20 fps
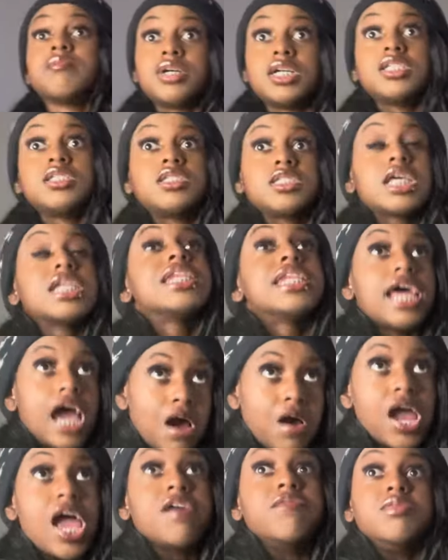months, now
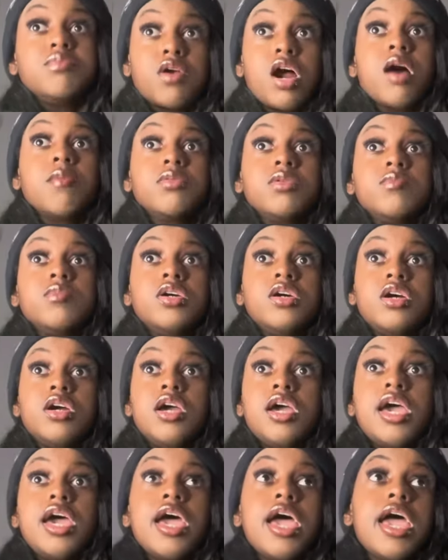I have a problem.
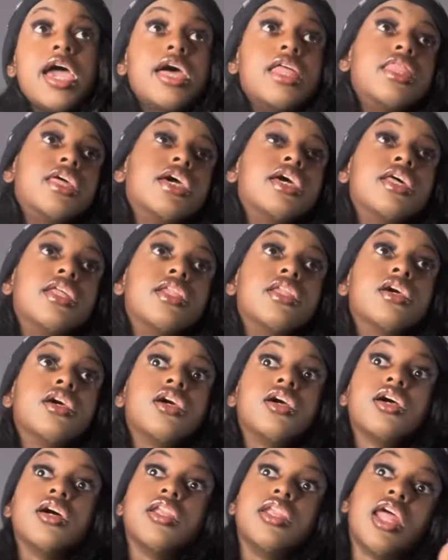And then
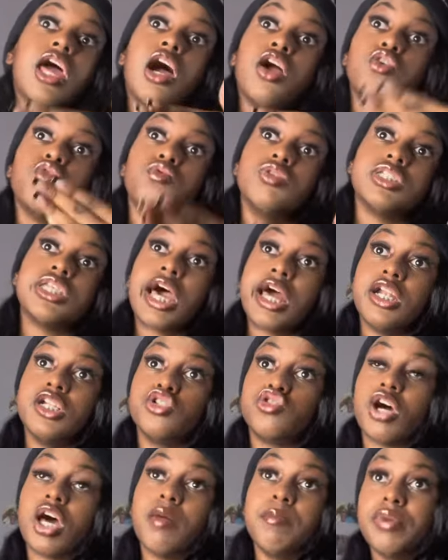now you decided to
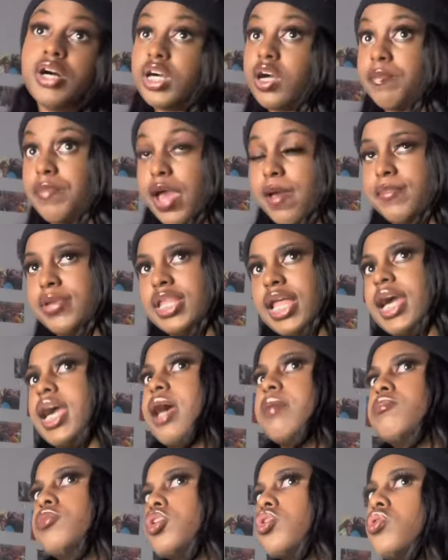try to buck up at me like
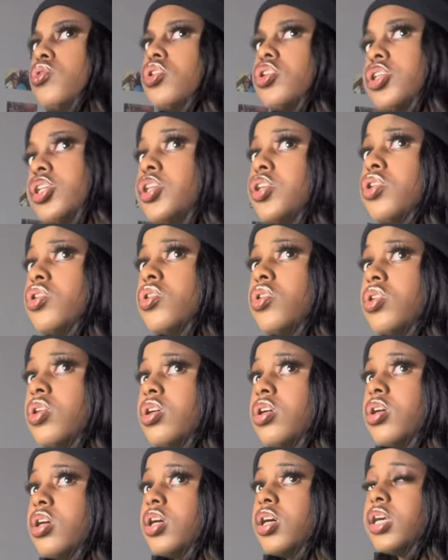I'm littler to you?
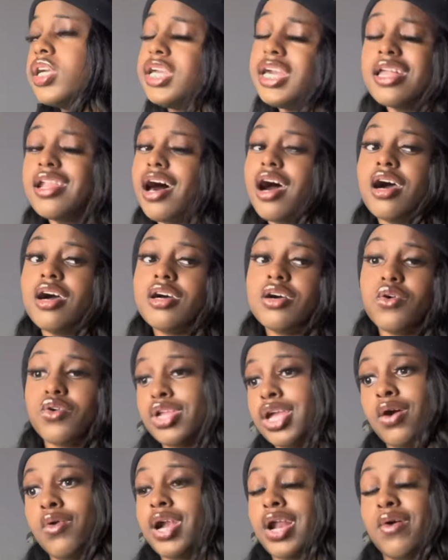Yeah, no.
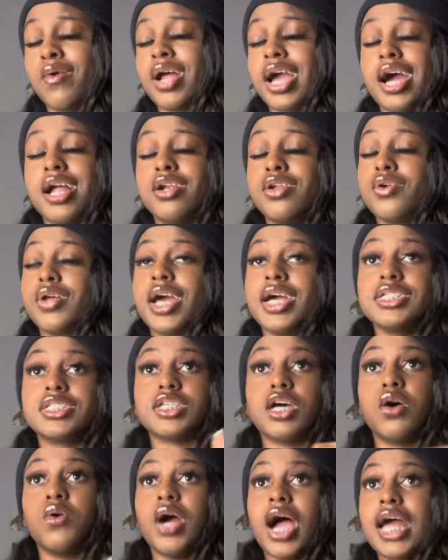Yeah, we're not gonna gotta do that.
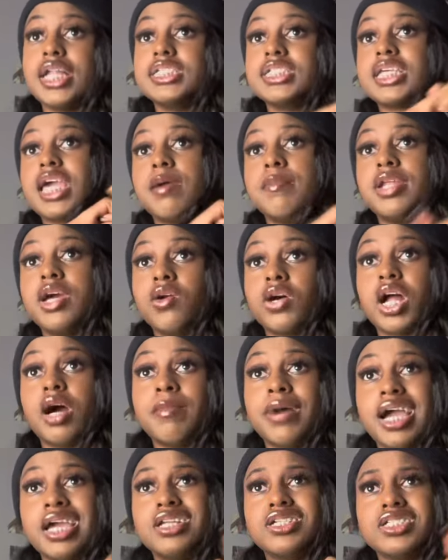So I just came in there with all
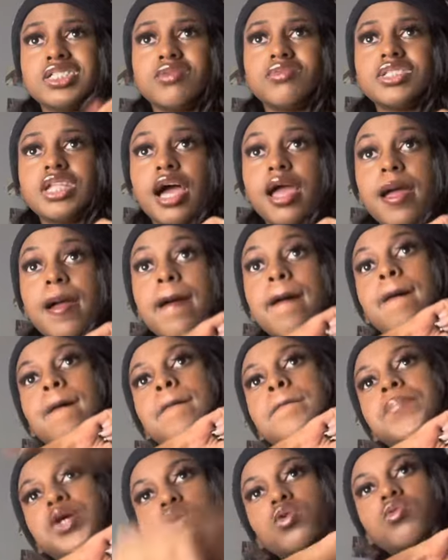my energy. I'm just like,
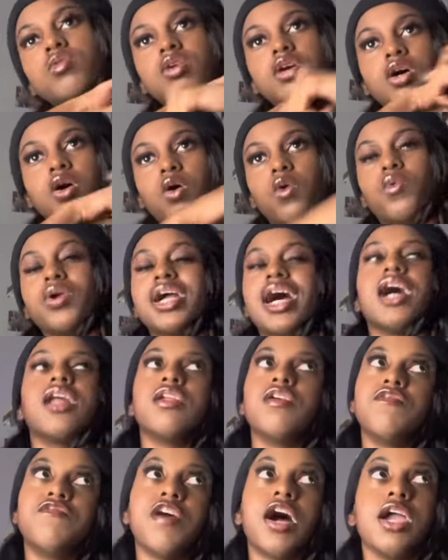boo, we got
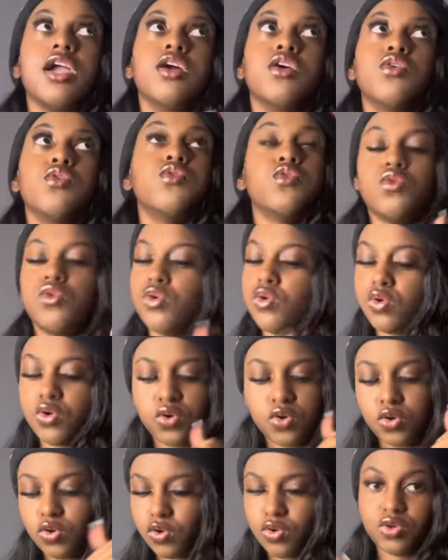the fighting.
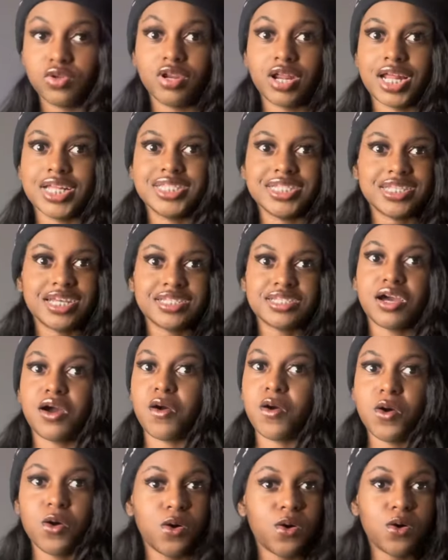Oh. You know that TikTok
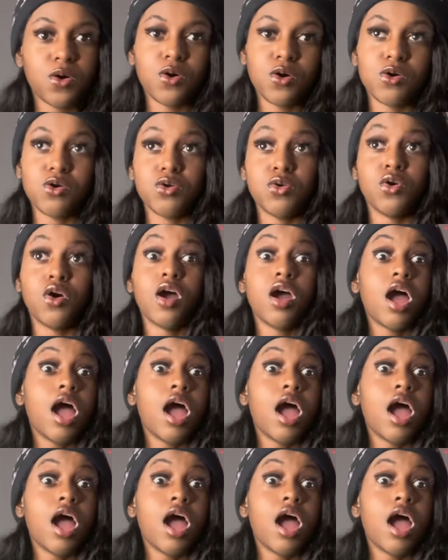sound? Oh.